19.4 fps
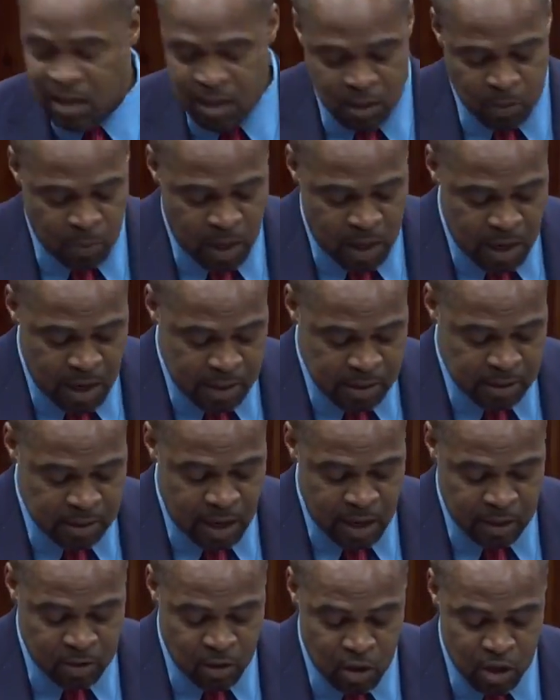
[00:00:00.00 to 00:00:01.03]
as well as
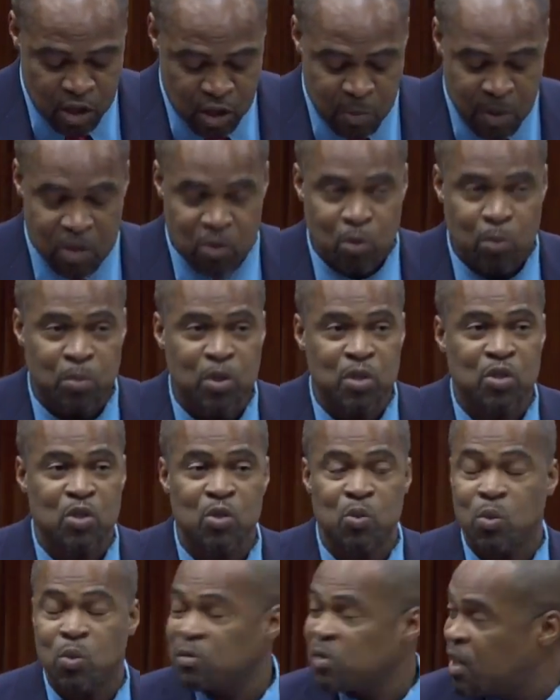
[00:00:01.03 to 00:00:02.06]
acknowledgement to
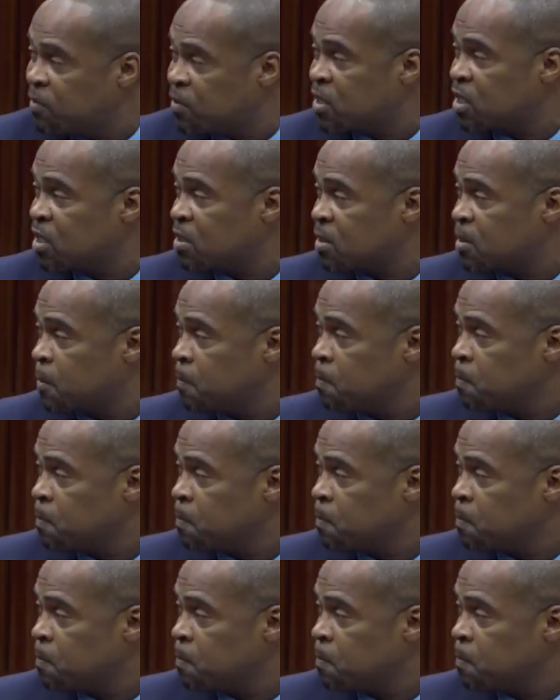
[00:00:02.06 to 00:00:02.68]
persons who have left us,